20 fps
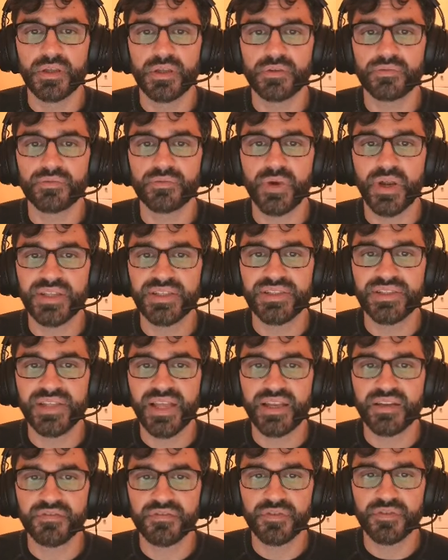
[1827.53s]
writes that
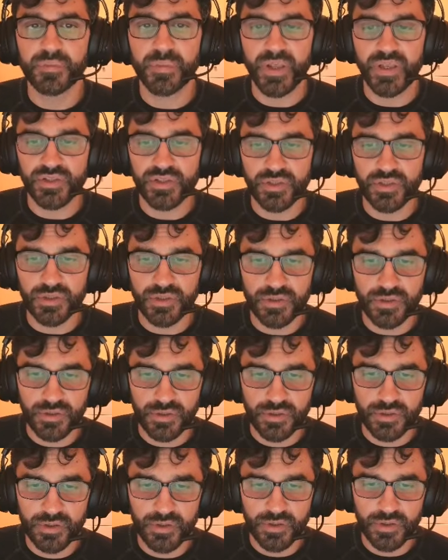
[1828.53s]
information
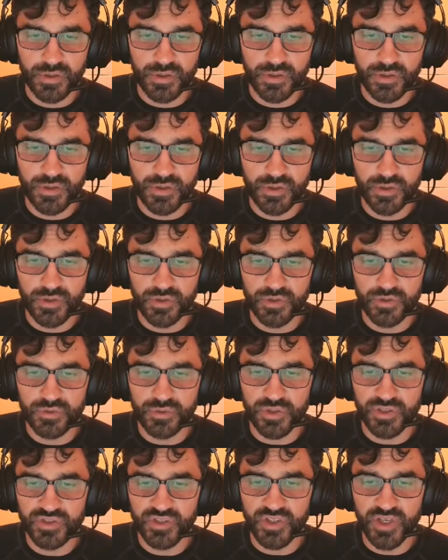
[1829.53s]
to our
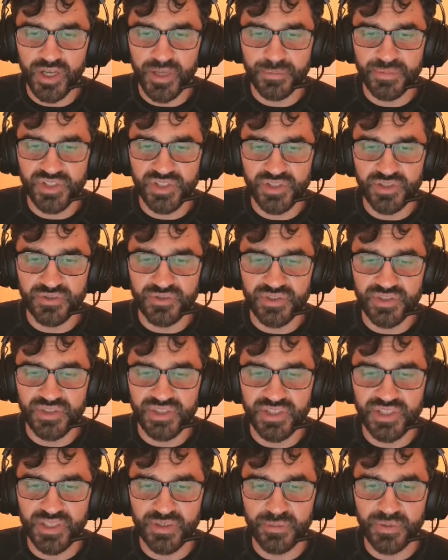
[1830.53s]
time series
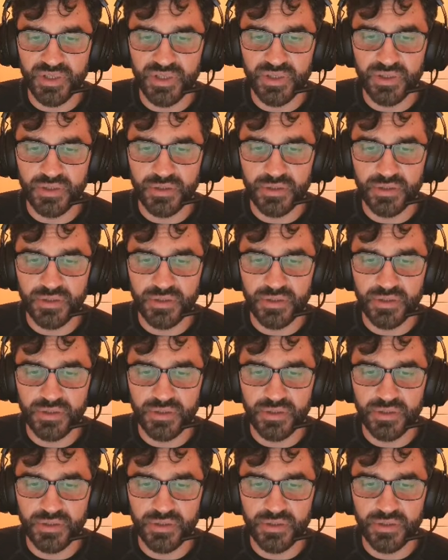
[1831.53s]
DB,